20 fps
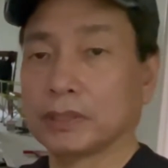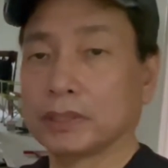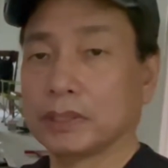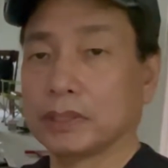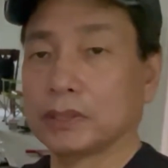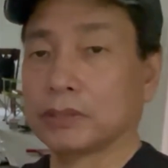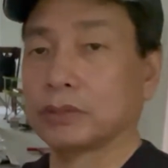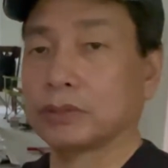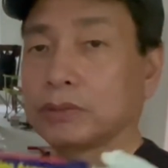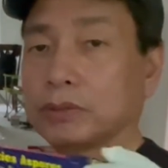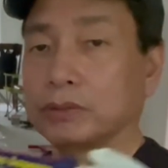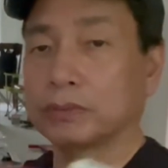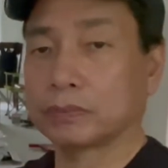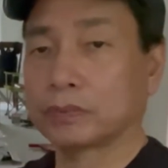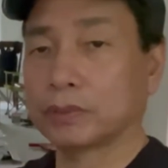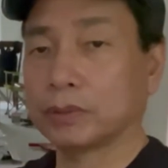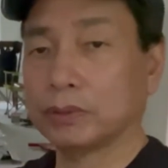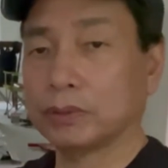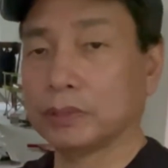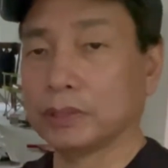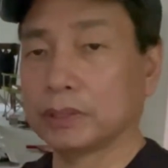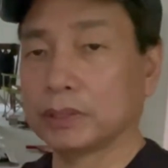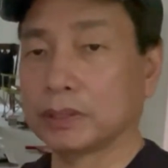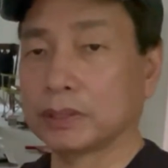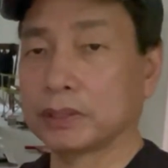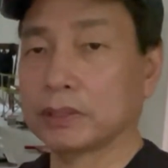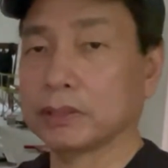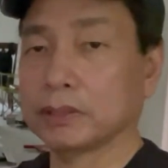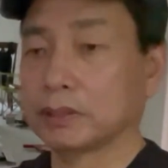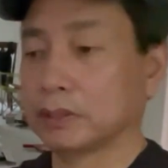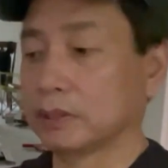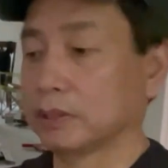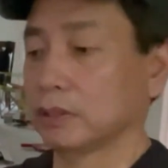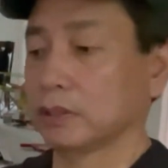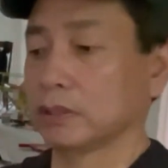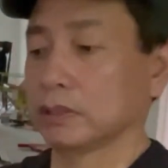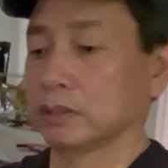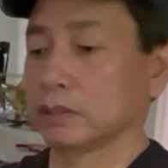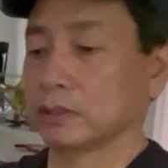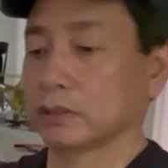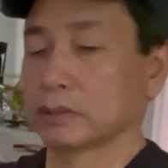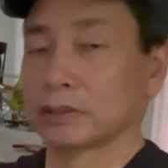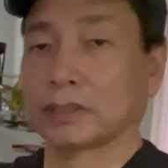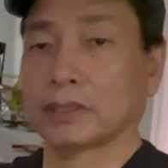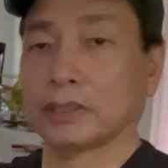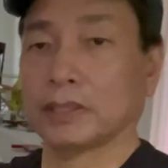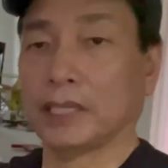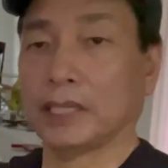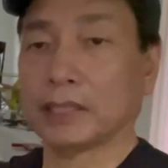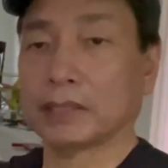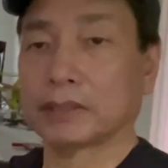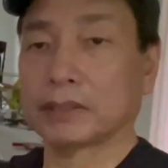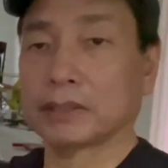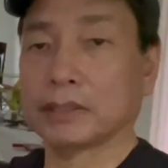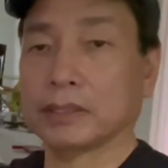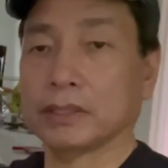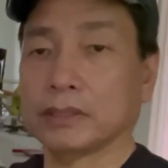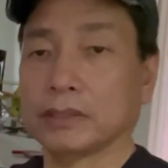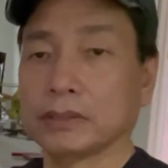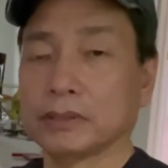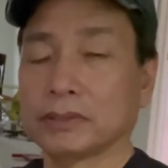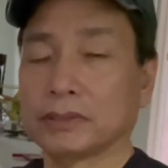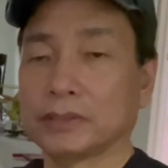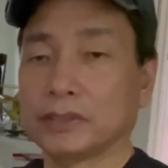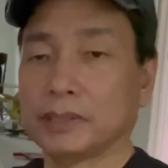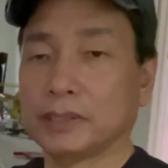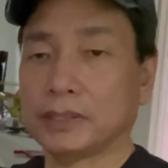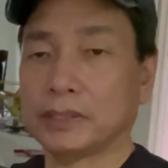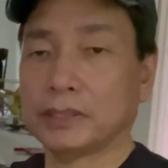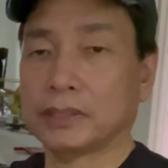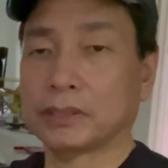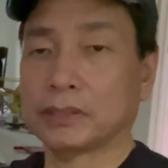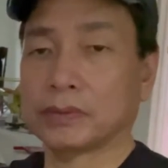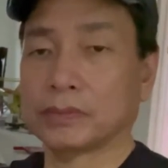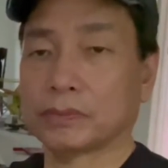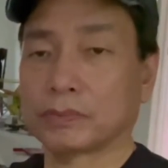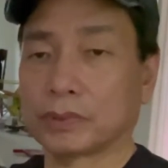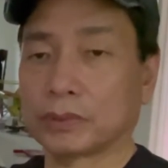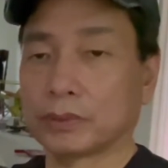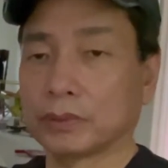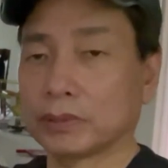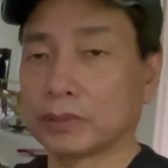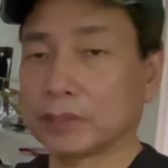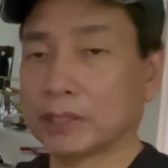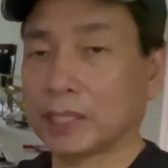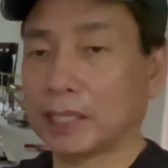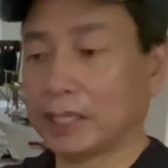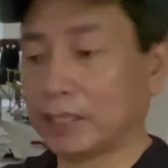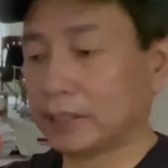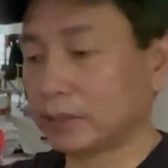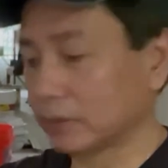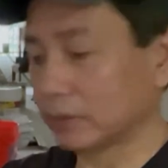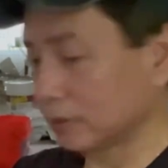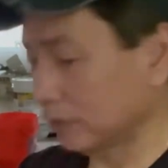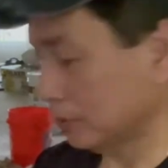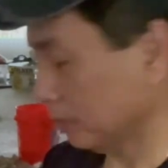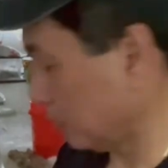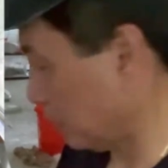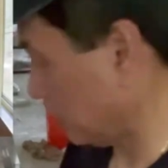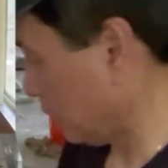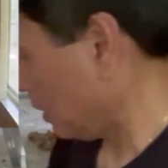So the roller connects onto these roller handles,